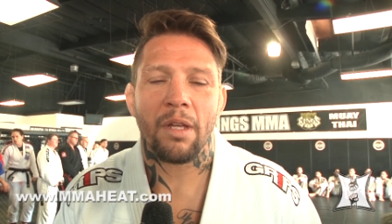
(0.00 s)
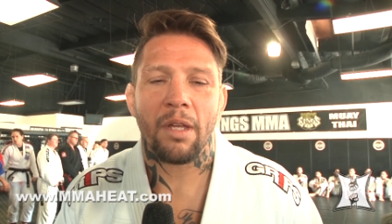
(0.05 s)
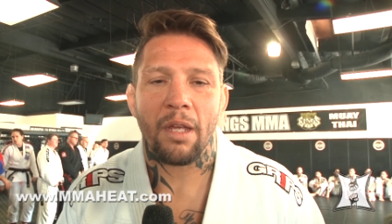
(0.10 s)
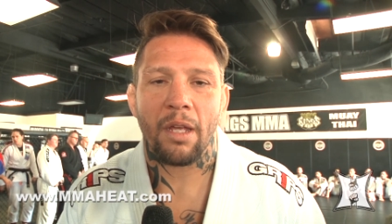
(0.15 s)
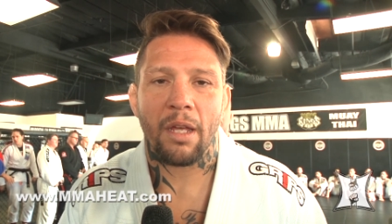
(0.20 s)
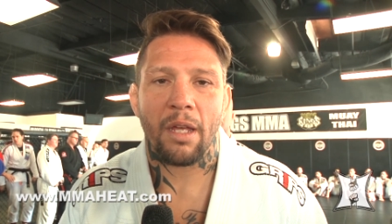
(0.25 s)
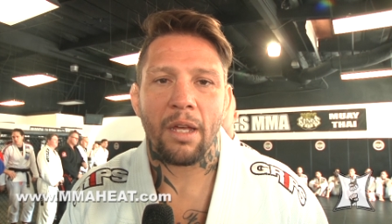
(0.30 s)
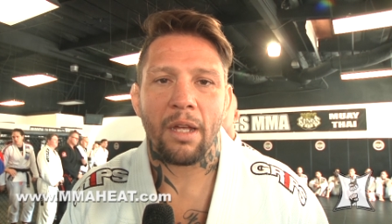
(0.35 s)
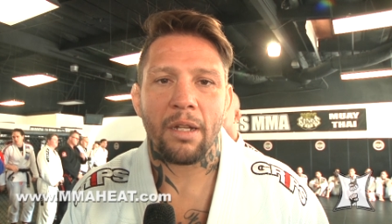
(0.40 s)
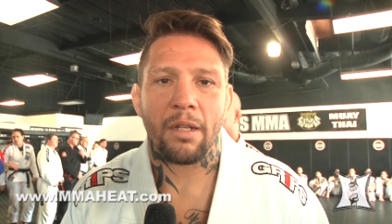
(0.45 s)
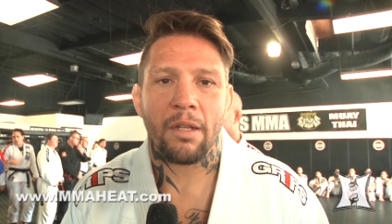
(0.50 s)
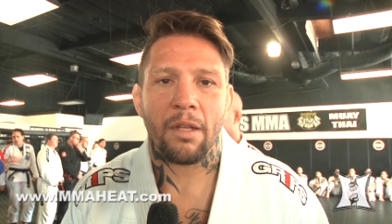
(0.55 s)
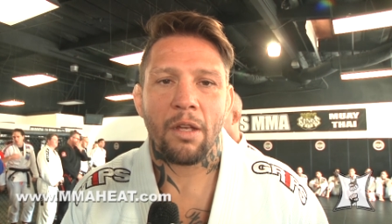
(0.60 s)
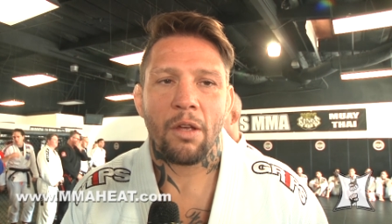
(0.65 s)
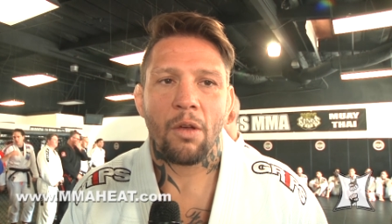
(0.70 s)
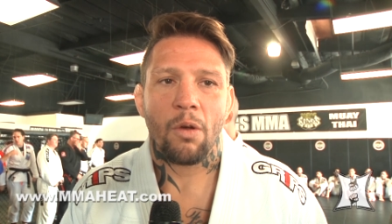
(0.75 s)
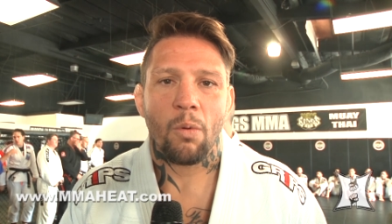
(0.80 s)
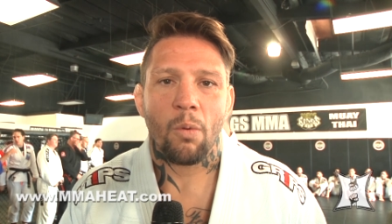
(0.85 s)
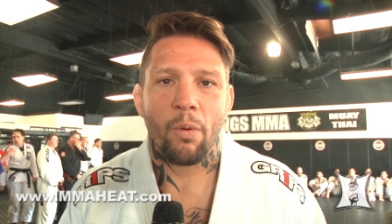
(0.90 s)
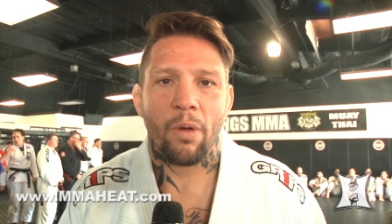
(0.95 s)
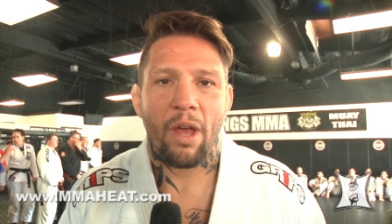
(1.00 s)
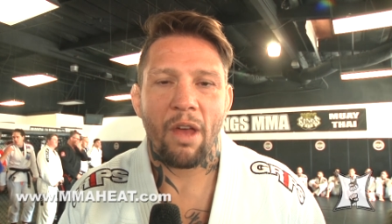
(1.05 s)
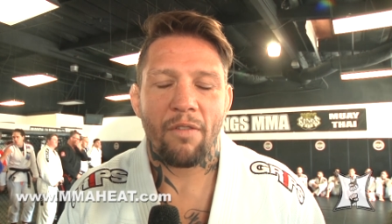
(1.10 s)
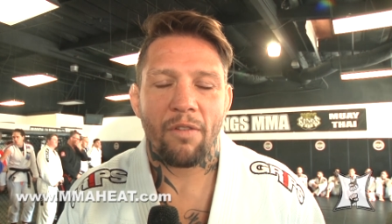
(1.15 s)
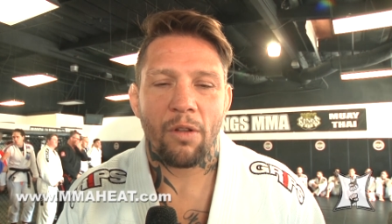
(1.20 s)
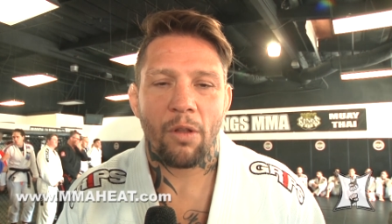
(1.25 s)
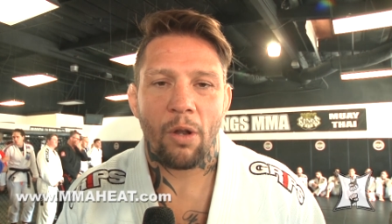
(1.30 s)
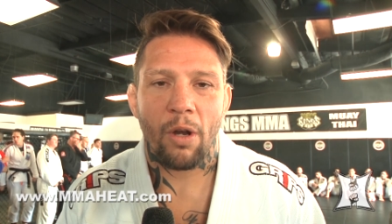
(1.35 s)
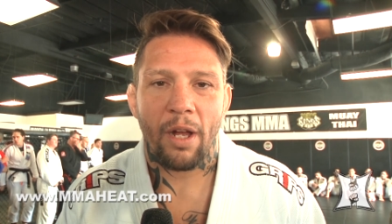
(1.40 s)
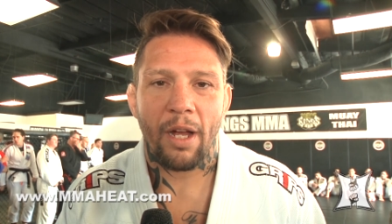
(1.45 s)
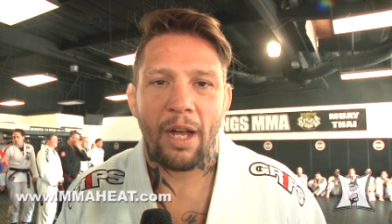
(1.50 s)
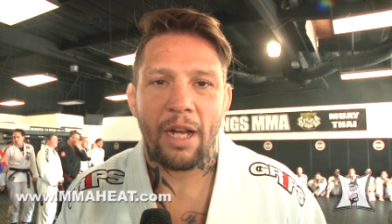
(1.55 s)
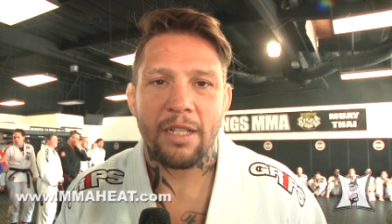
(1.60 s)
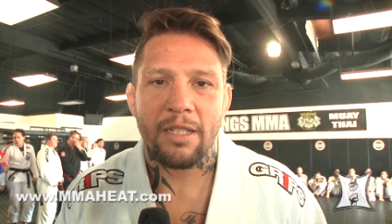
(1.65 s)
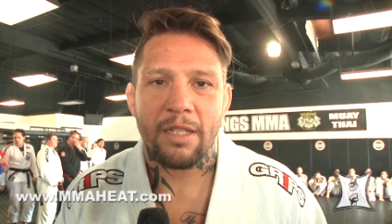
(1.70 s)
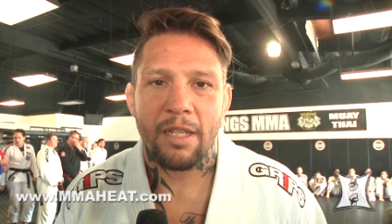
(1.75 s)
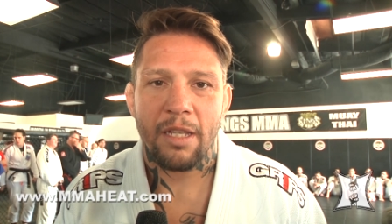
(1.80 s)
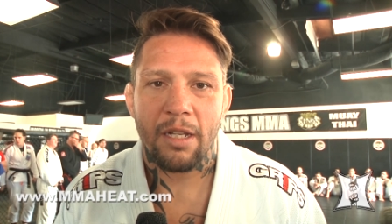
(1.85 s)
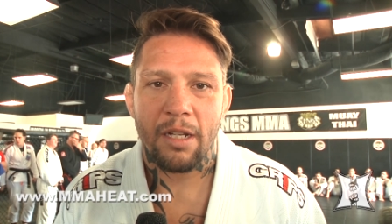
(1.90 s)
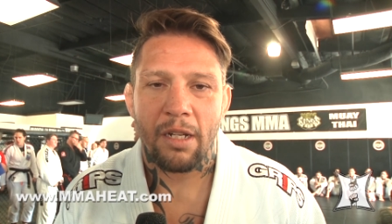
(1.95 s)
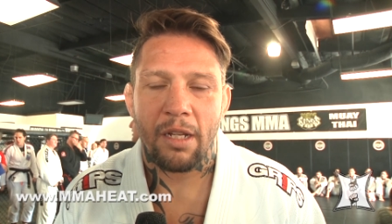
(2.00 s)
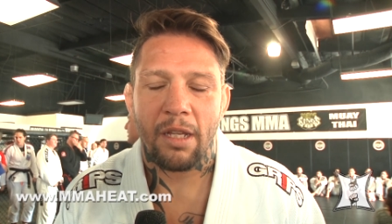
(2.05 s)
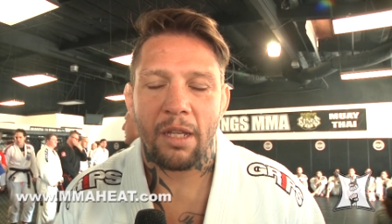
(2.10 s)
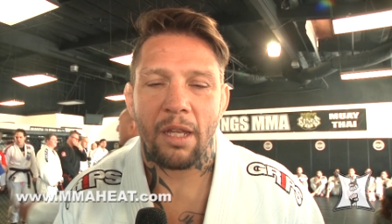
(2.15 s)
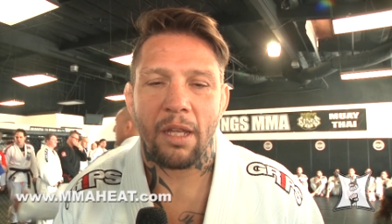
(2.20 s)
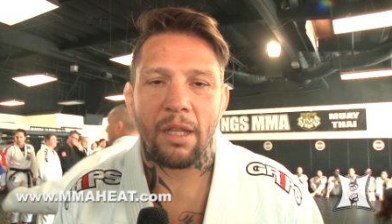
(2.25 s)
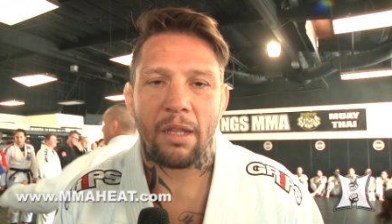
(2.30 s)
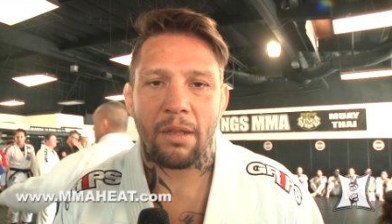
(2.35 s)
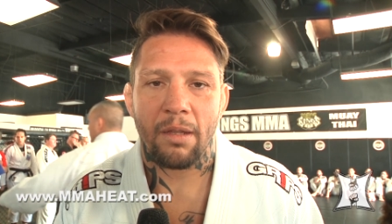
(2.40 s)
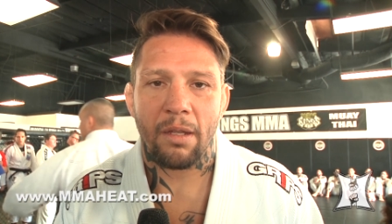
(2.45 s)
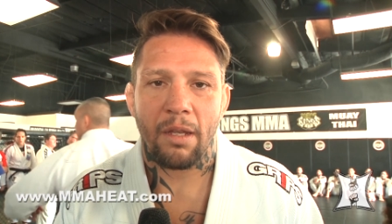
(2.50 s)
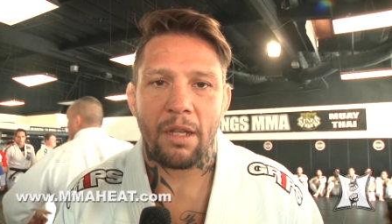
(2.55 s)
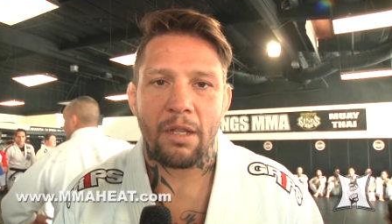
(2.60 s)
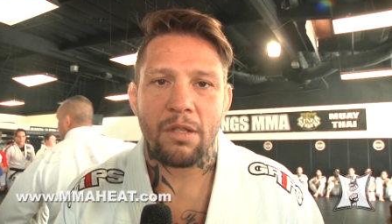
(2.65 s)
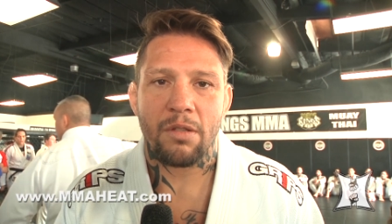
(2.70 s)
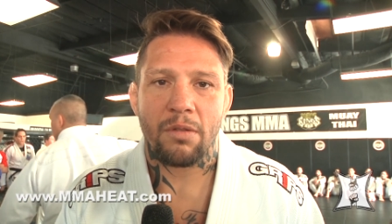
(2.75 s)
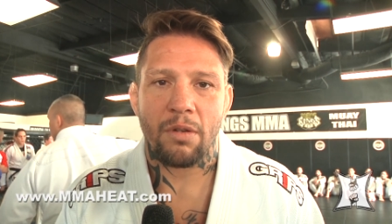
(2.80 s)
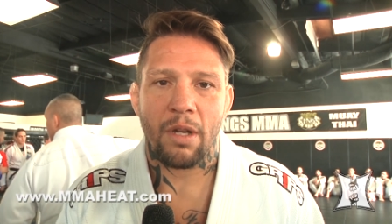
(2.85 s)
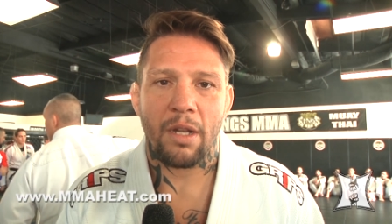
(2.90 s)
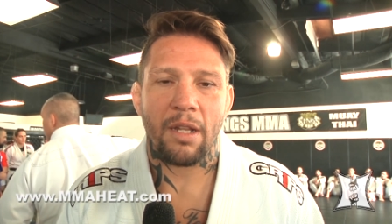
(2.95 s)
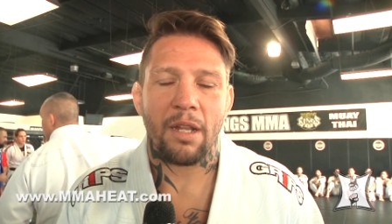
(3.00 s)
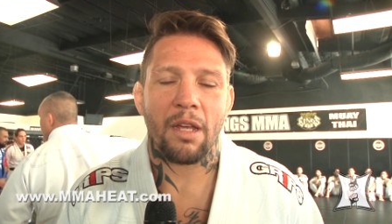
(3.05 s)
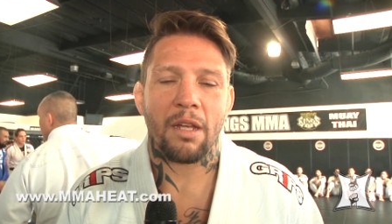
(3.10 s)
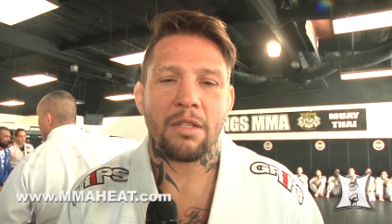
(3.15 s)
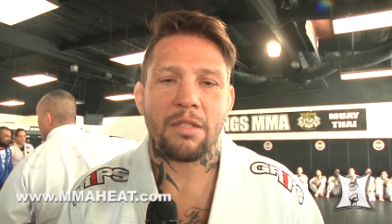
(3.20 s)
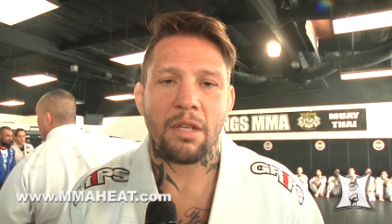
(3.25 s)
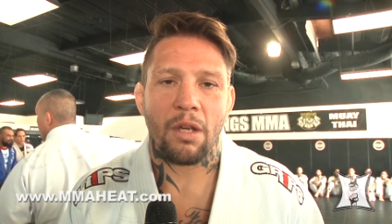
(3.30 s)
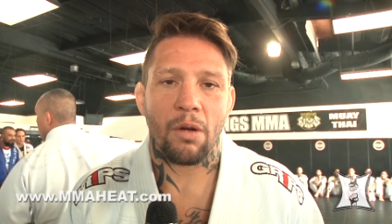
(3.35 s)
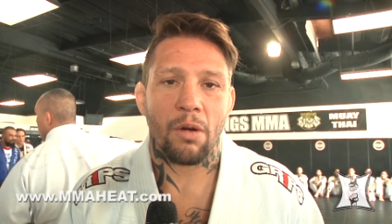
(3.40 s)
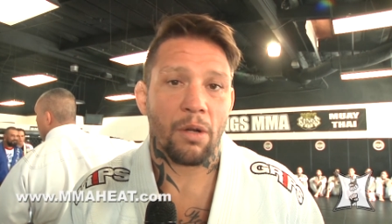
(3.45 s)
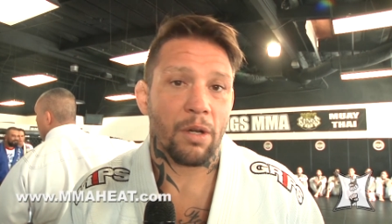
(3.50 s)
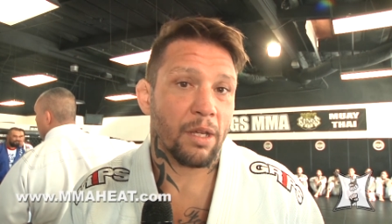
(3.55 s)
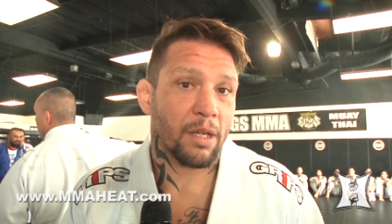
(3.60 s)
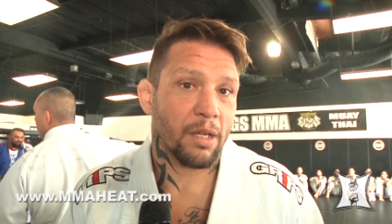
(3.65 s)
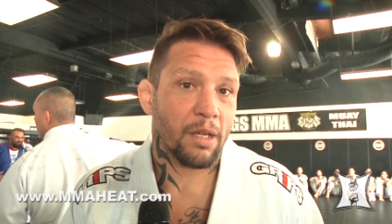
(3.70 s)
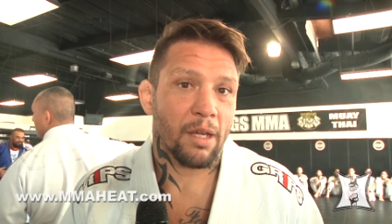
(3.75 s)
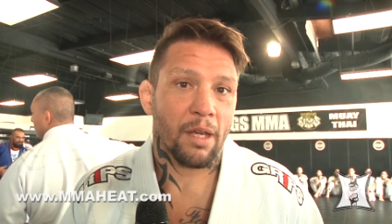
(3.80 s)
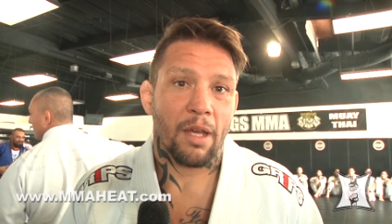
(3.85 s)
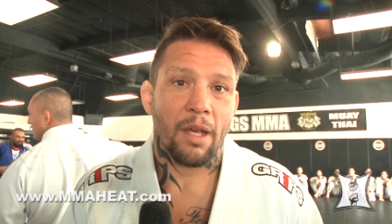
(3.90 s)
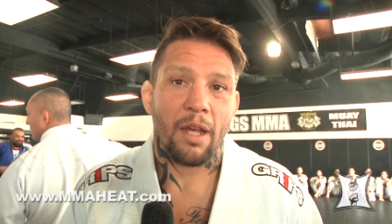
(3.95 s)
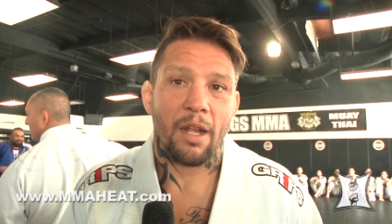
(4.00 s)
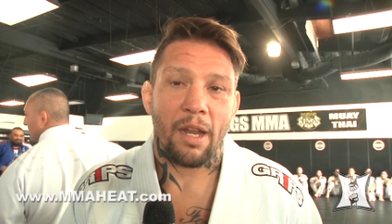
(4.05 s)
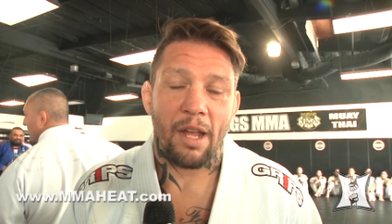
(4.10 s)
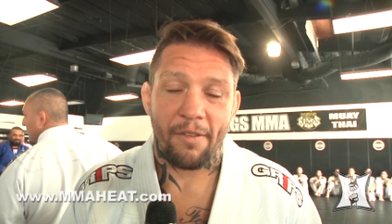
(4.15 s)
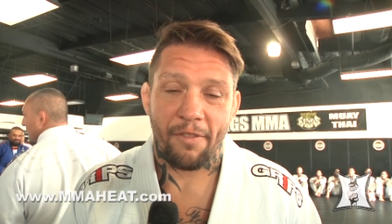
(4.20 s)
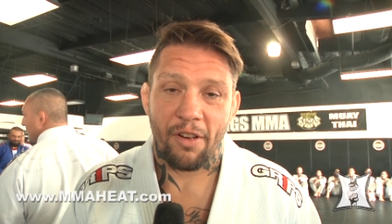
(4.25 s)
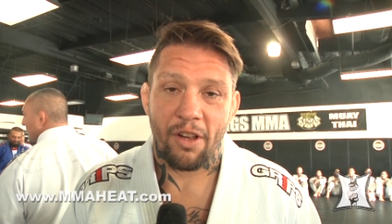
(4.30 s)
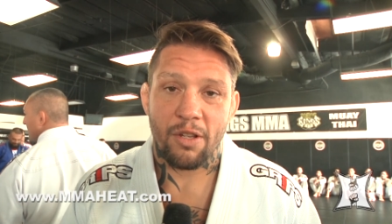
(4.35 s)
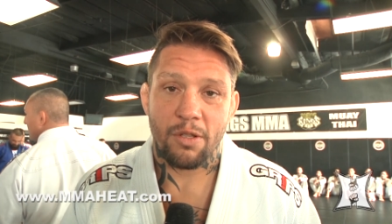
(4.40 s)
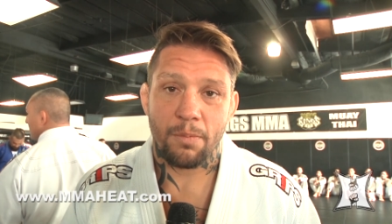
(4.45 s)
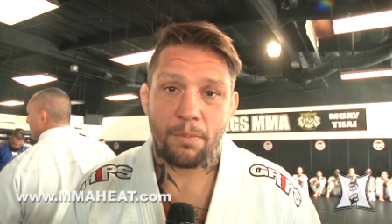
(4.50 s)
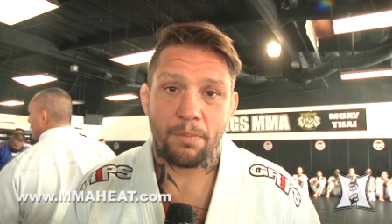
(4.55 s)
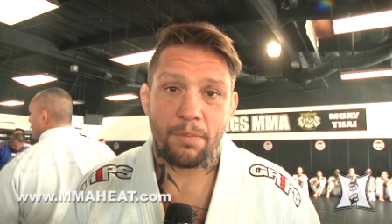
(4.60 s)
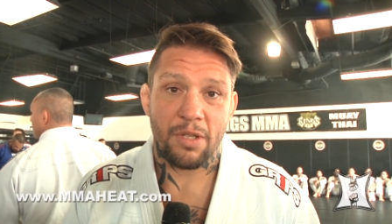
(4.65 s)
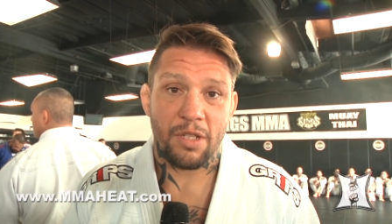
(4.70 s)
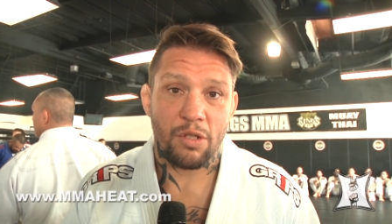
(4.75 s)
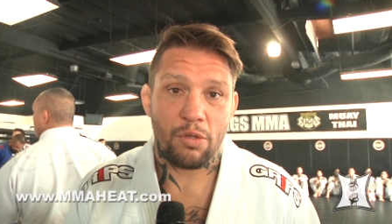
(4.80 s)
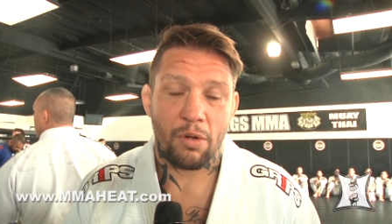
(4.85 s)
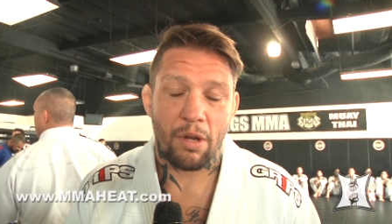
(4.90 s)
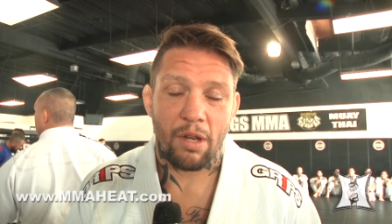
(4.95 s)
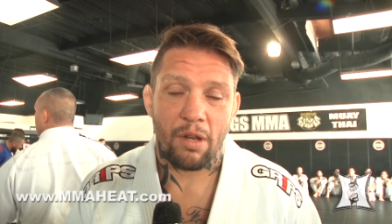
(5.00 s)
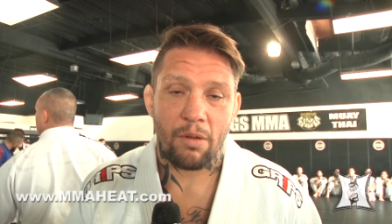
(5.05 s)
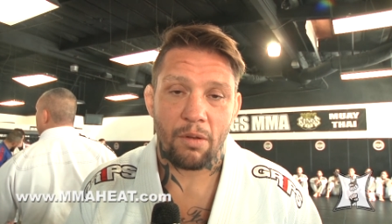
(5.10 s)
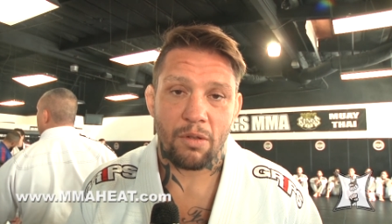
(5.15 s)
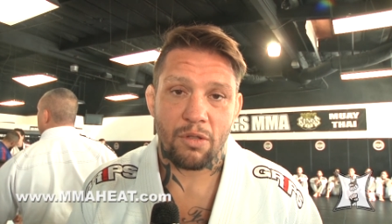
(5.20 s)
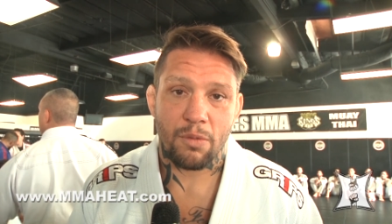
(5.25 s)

and we have a lot of guys here can can train like Cerrone. And Rafael's been training,